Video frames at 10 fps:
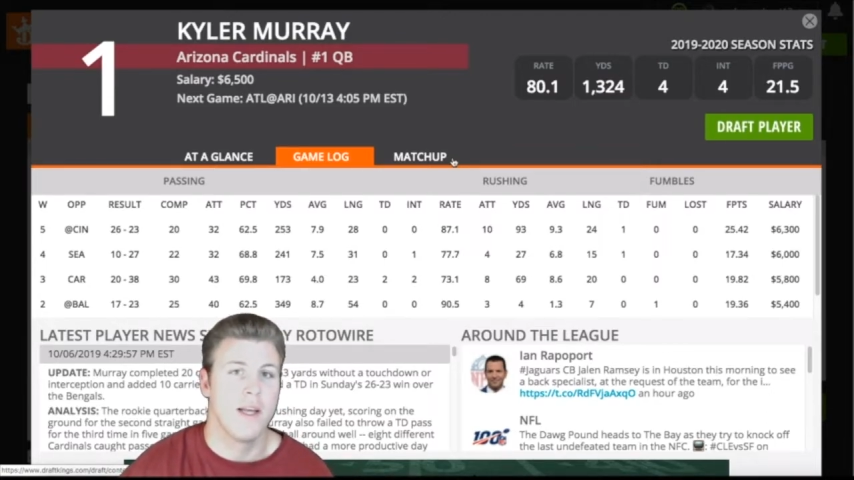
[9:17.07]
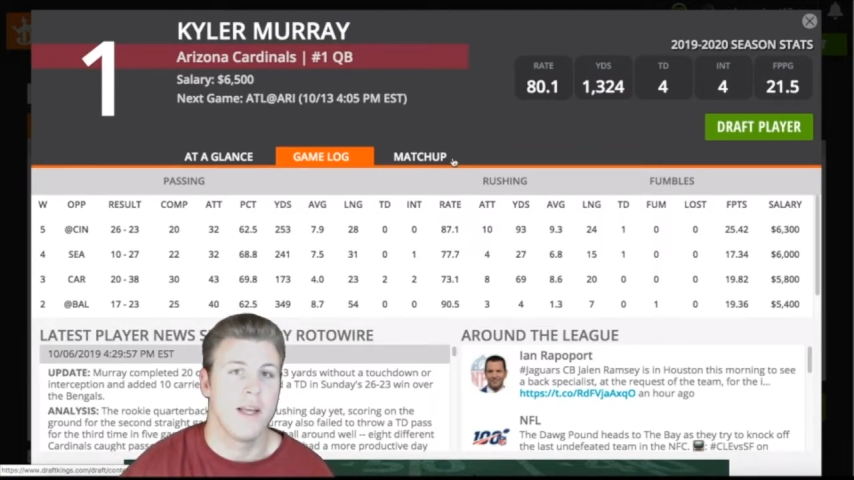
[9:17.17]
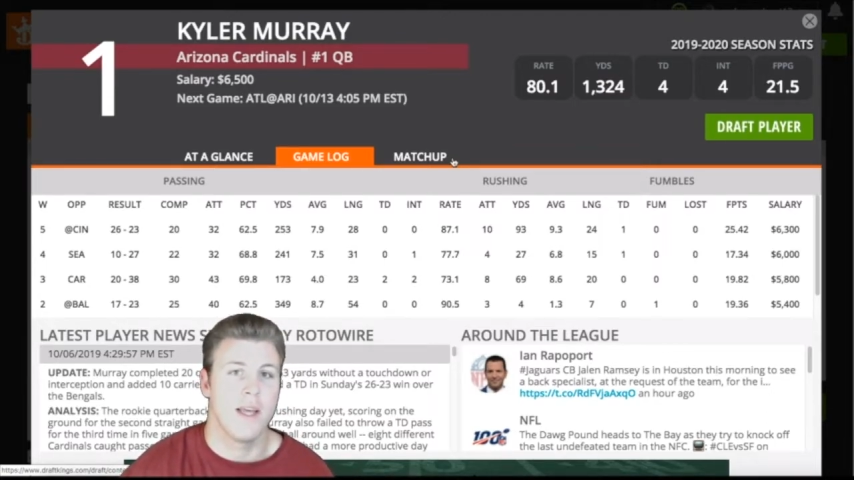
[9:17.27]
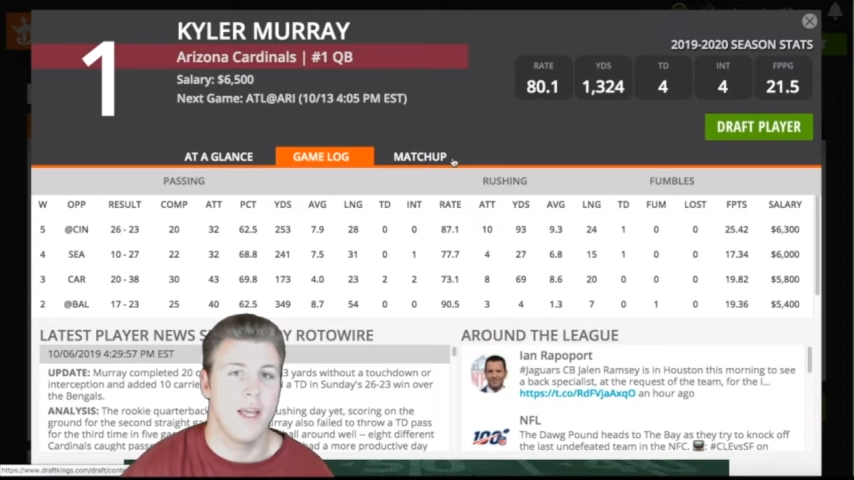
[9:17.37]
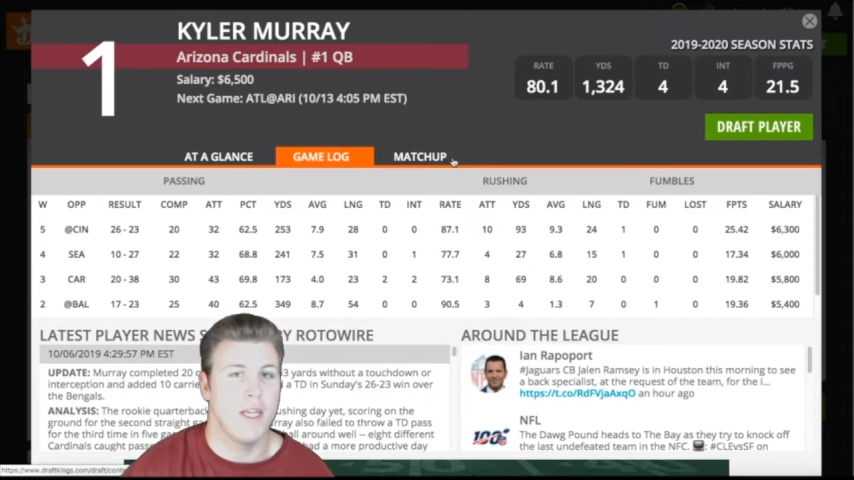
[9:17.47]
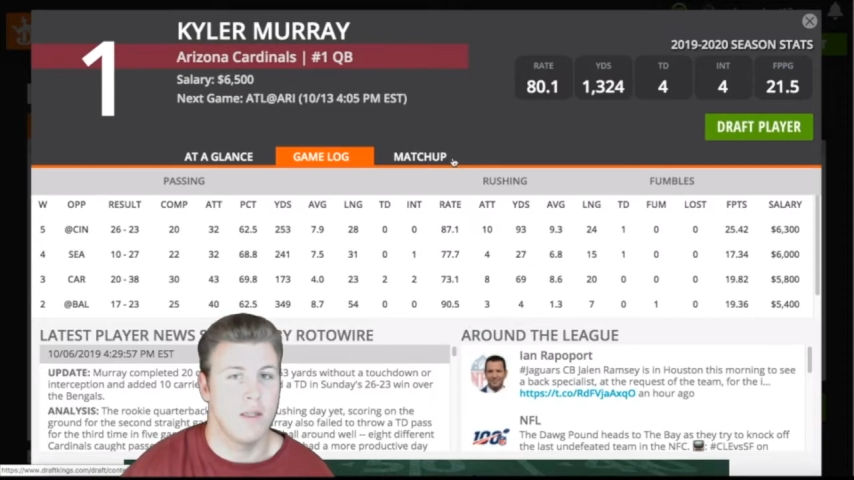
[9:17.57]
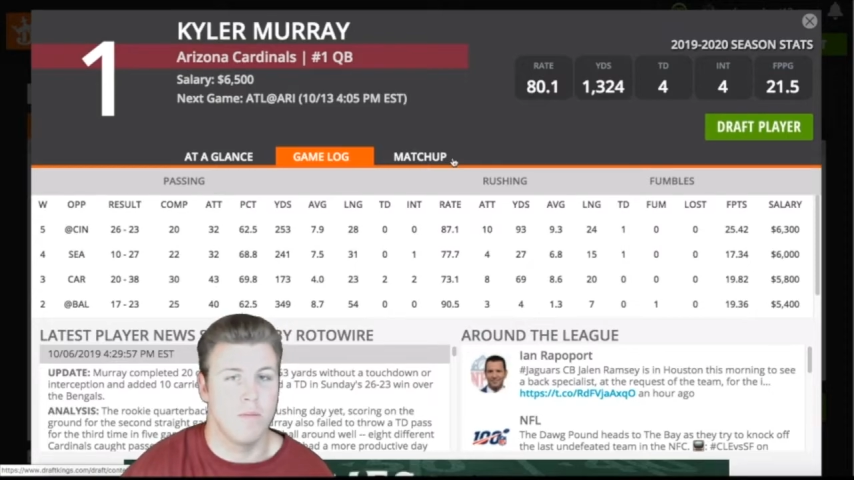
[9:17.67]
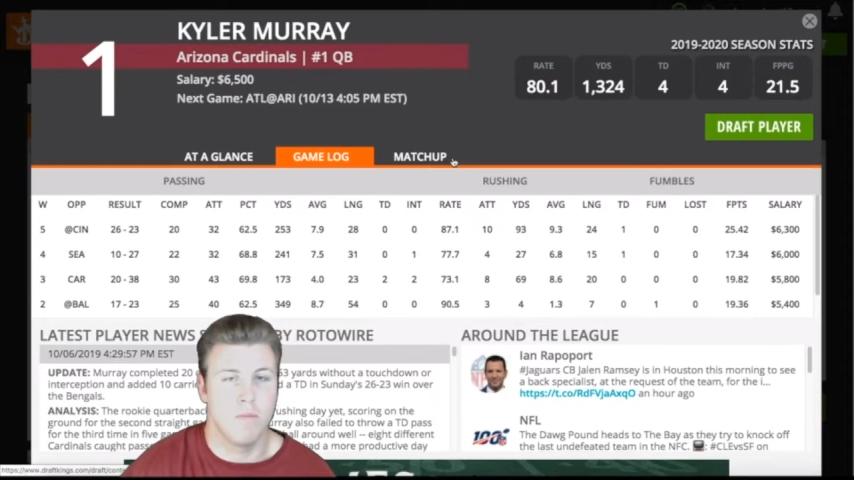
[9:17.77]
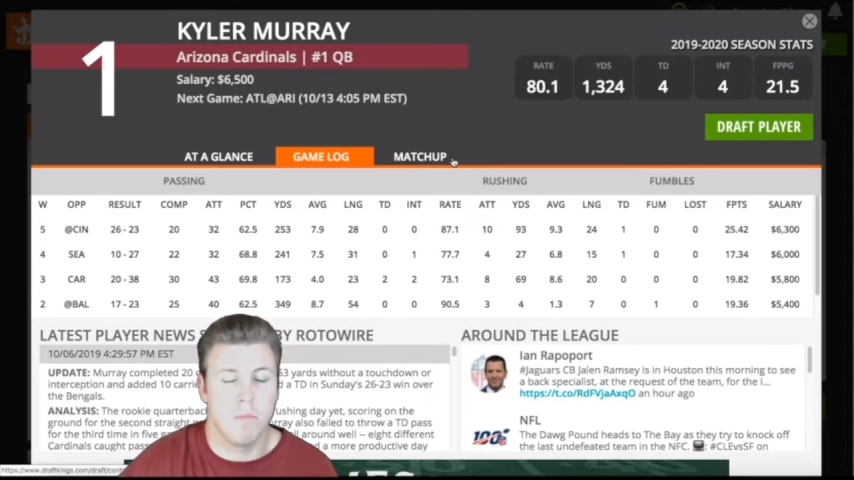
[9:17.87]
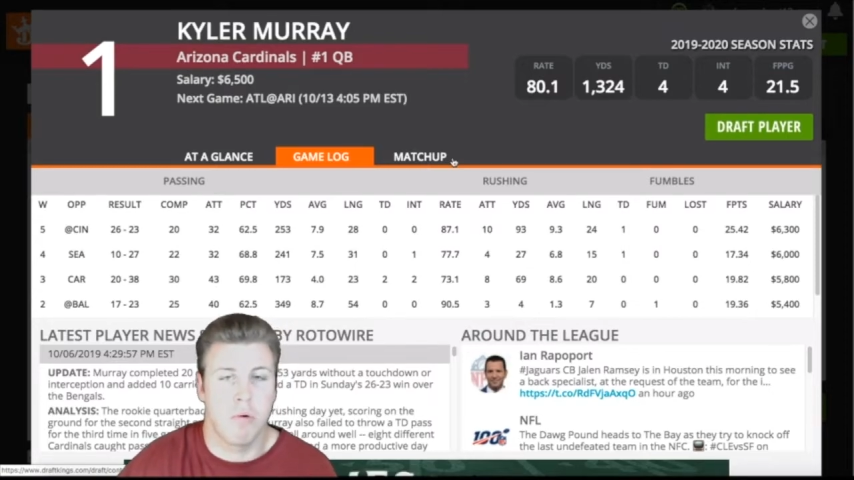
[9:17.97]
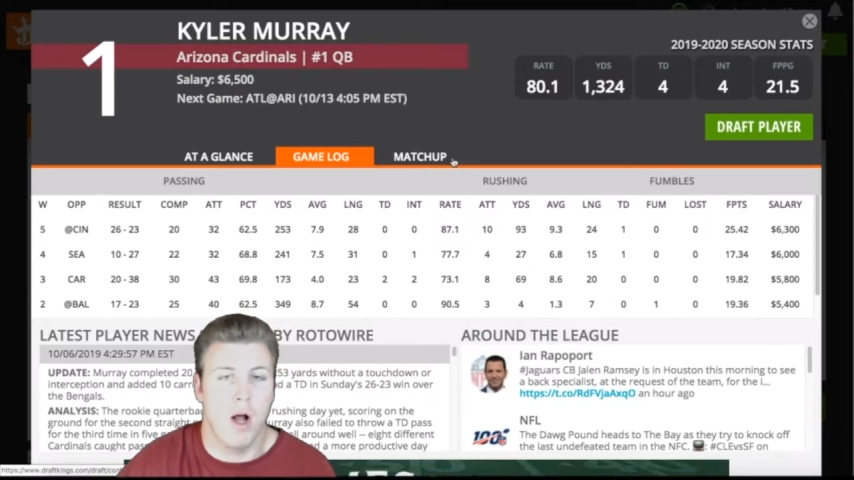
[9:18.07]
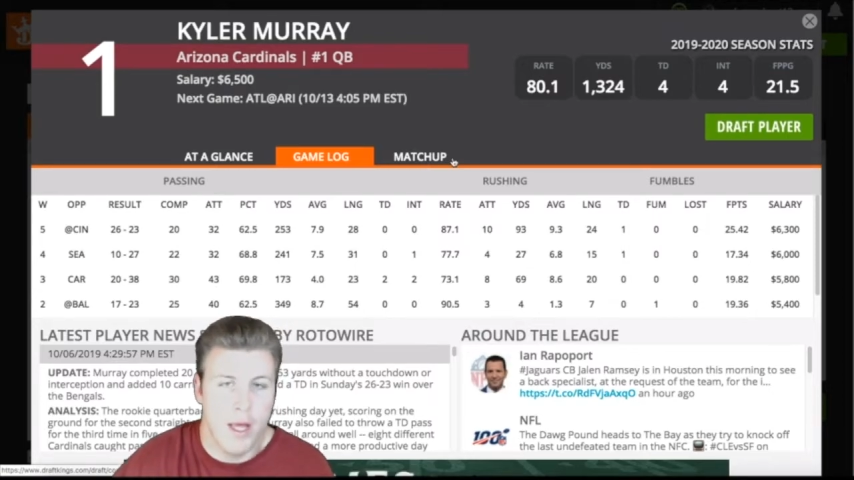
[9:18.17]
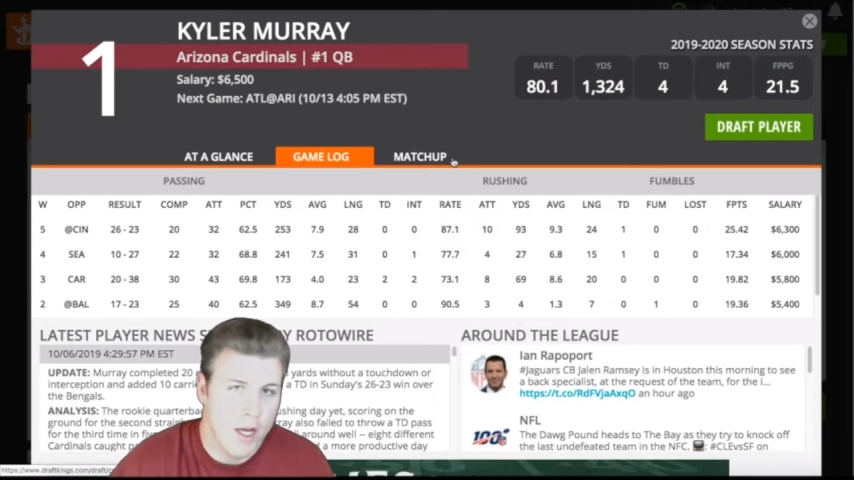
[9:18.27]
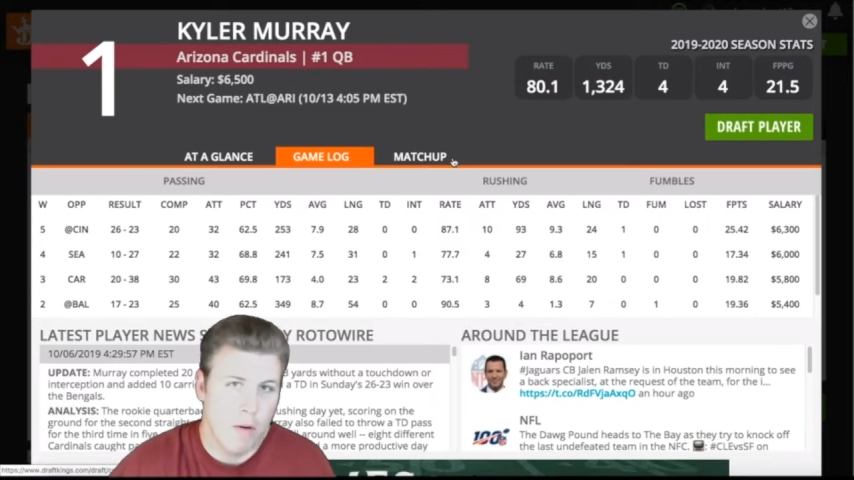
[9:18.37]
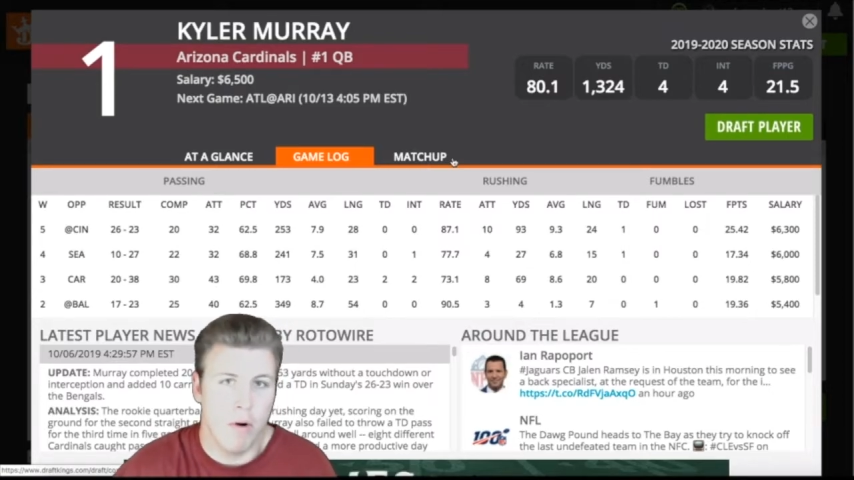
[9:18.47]
He can
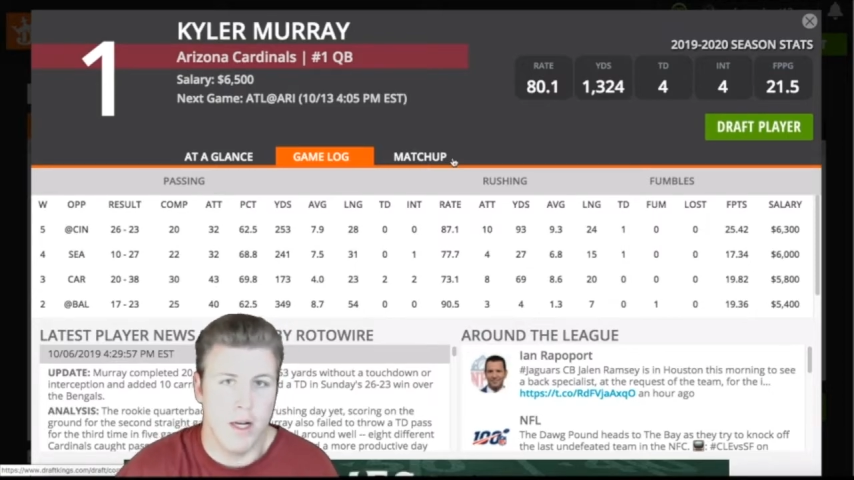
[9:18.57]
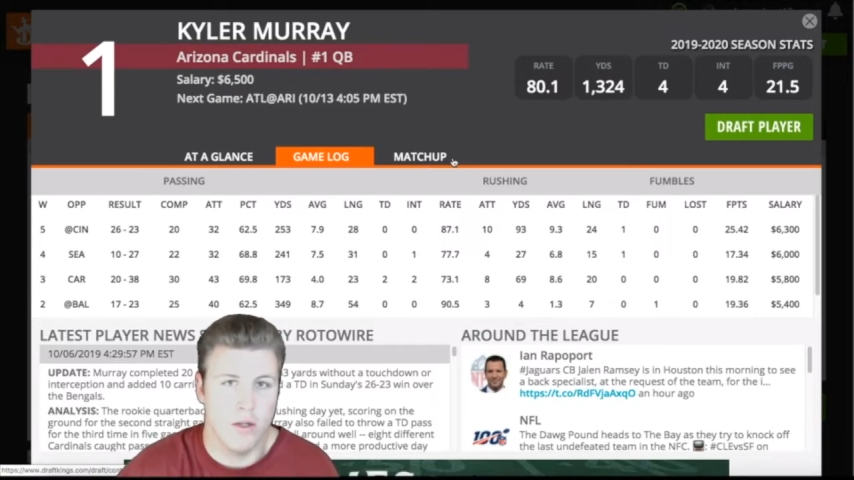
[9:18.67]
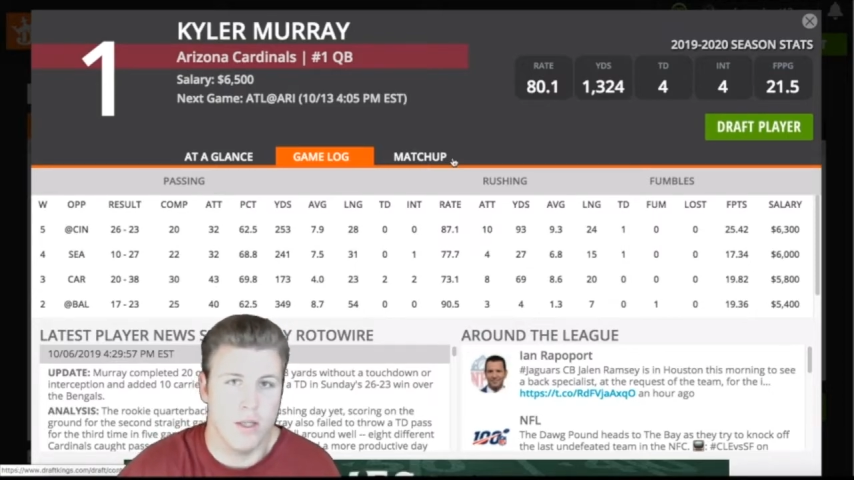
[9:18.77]
probably do